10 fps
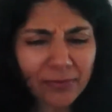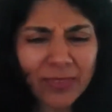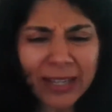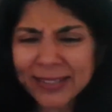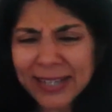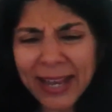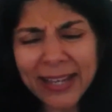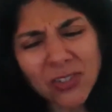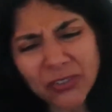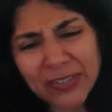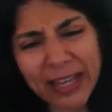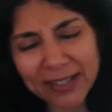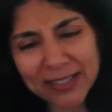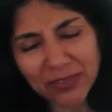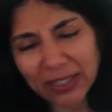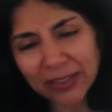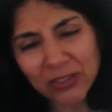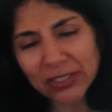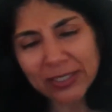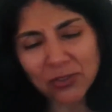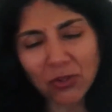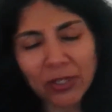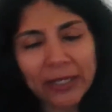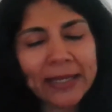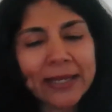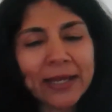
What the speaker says: entire sort of narrative culture and so on.